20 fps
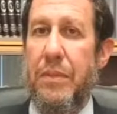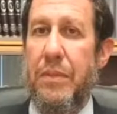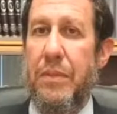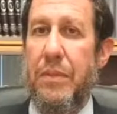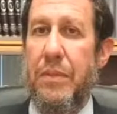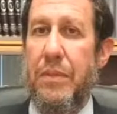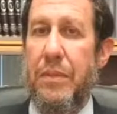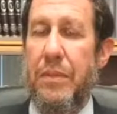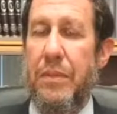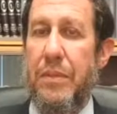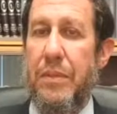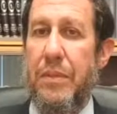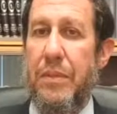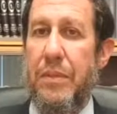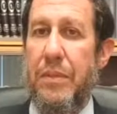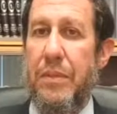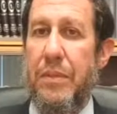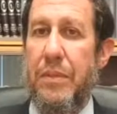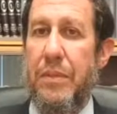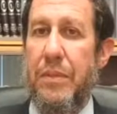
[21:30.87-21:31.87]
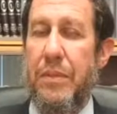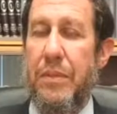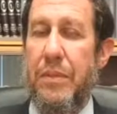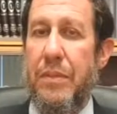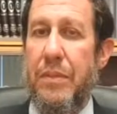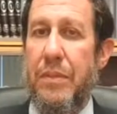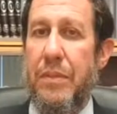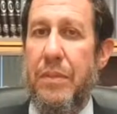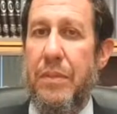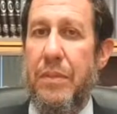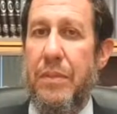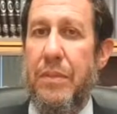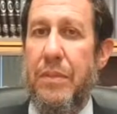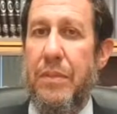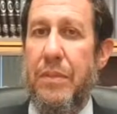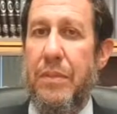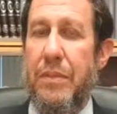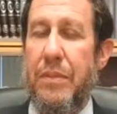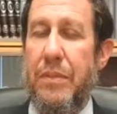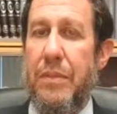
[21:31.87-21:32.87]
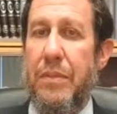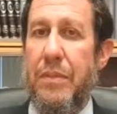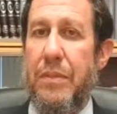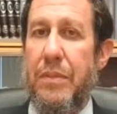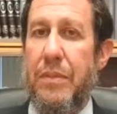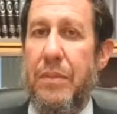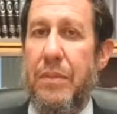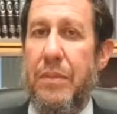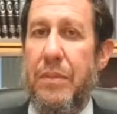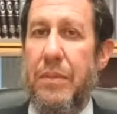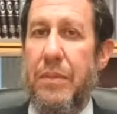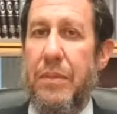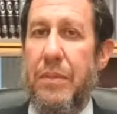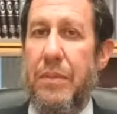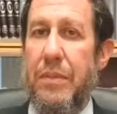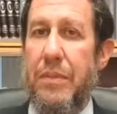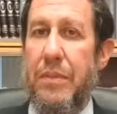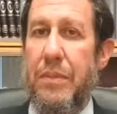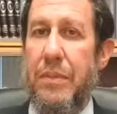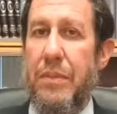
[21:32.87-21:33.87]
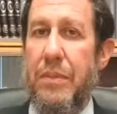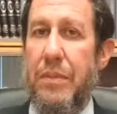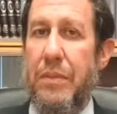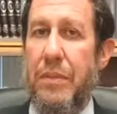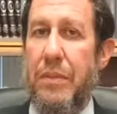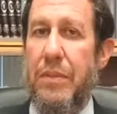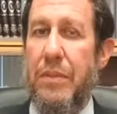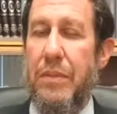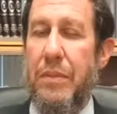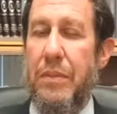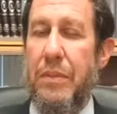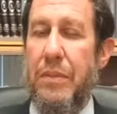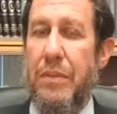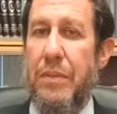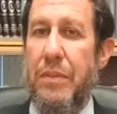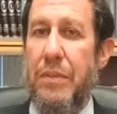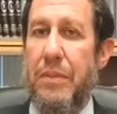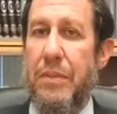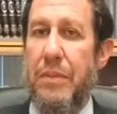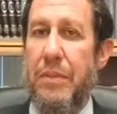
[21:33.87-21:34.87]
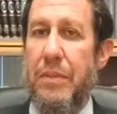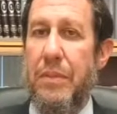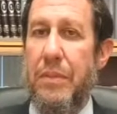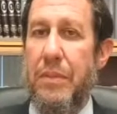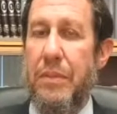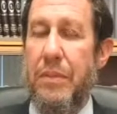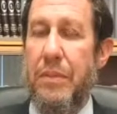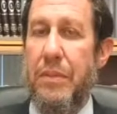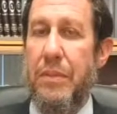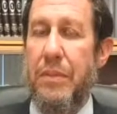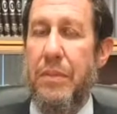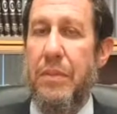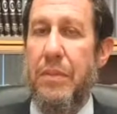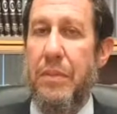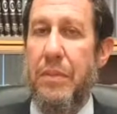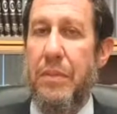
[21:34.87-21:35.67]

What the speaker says: This person isn't speaking.